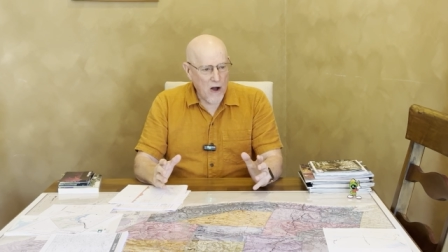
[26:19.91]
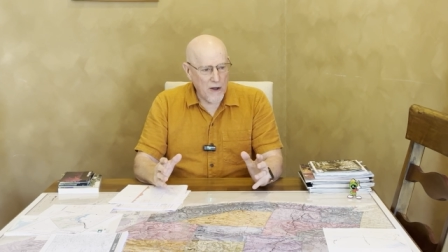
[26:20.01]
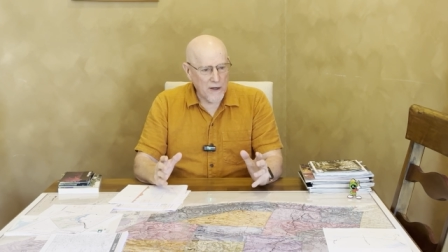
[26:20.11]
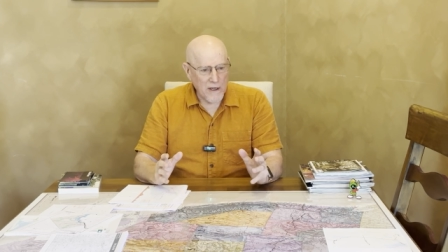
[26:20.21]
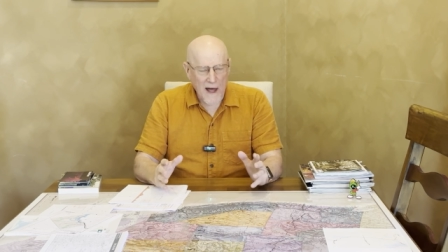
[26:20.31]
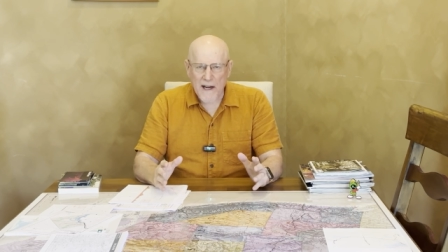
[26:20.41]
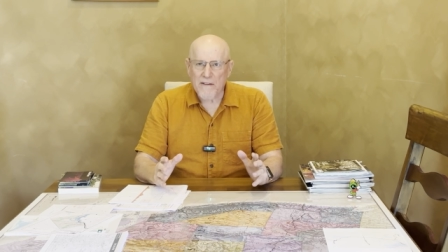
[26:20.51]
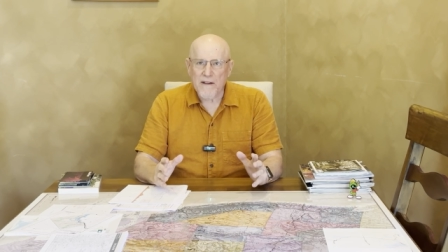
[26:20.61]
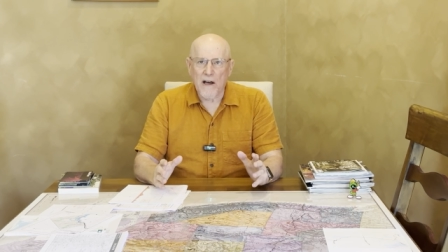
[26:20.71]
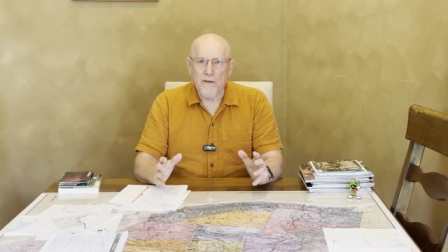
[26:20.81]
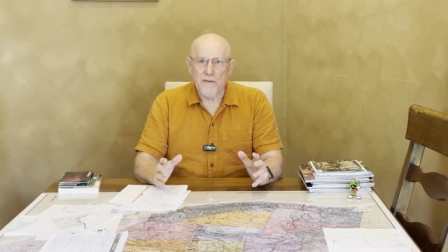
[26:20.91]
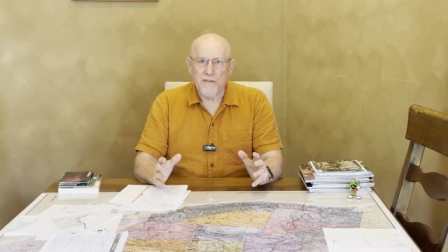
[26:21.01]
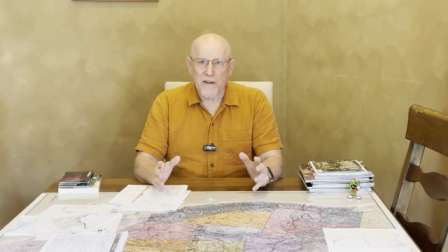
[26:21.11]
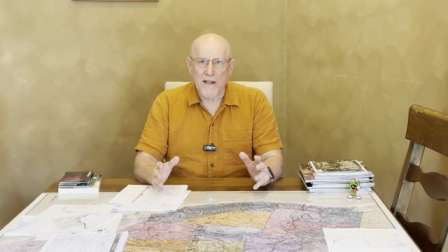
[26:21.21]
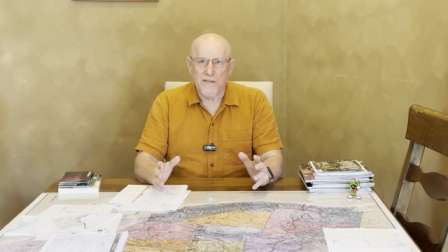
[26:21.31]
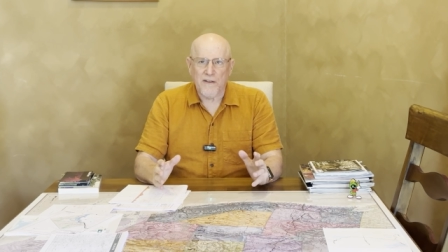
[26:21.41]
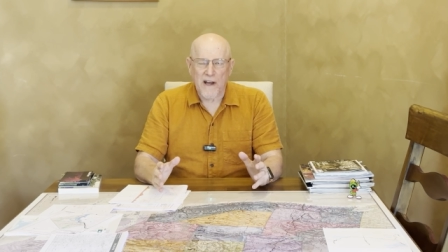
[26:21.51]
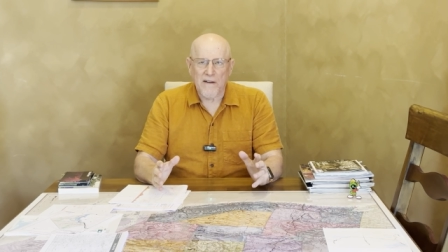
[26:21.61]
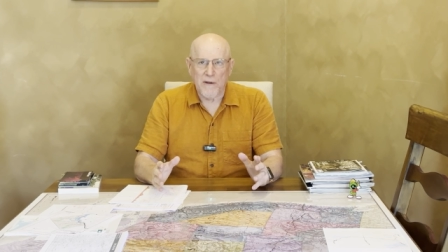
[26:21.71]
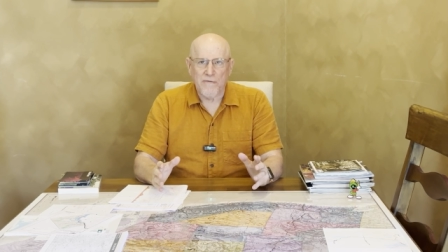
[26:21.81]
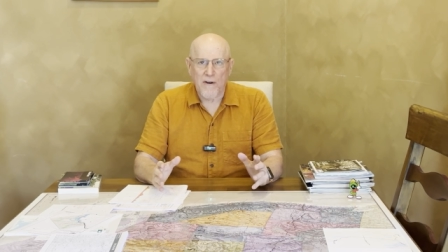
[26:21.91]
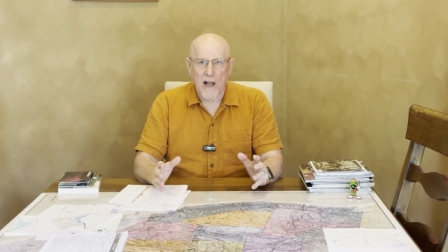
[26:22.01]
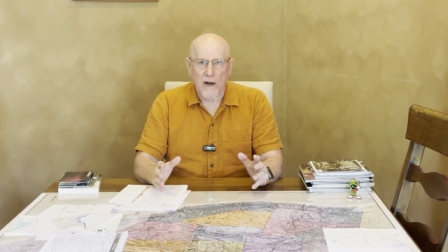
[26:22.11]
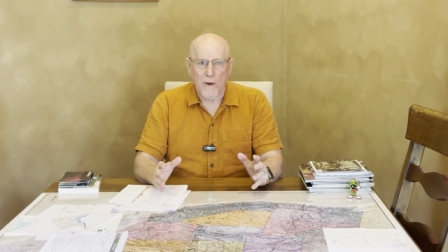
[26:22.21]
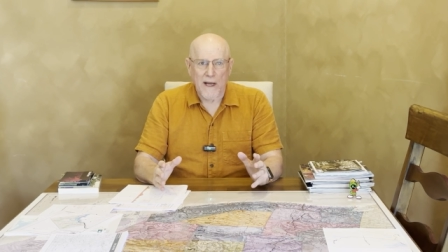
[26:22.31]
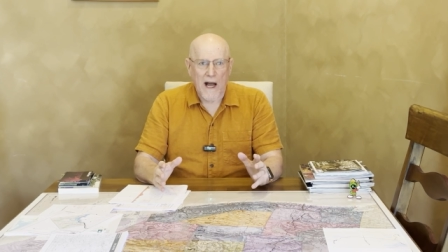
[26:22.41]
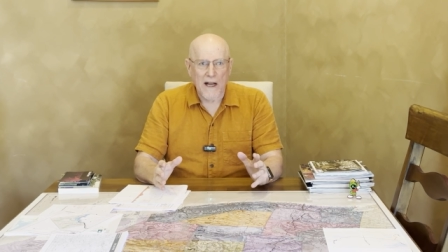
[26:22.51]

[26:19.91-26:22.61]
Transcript: on a lot of the other sites that I've been following,